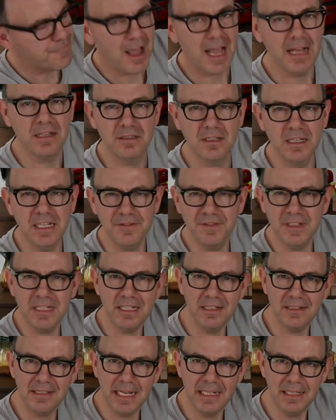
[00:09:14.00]
fans and even
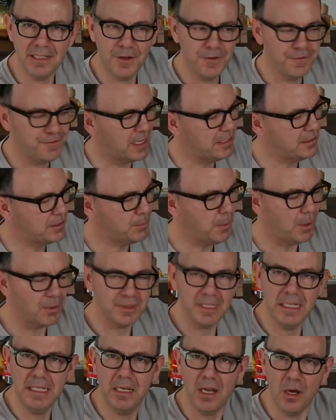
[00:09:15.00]
Nintendo fans as well.
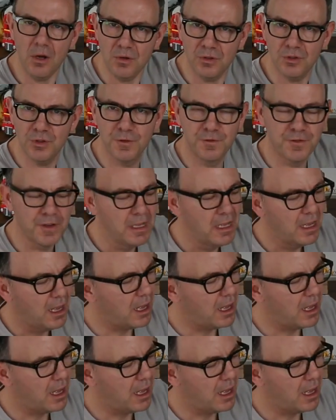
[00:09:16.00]
I've seen loads of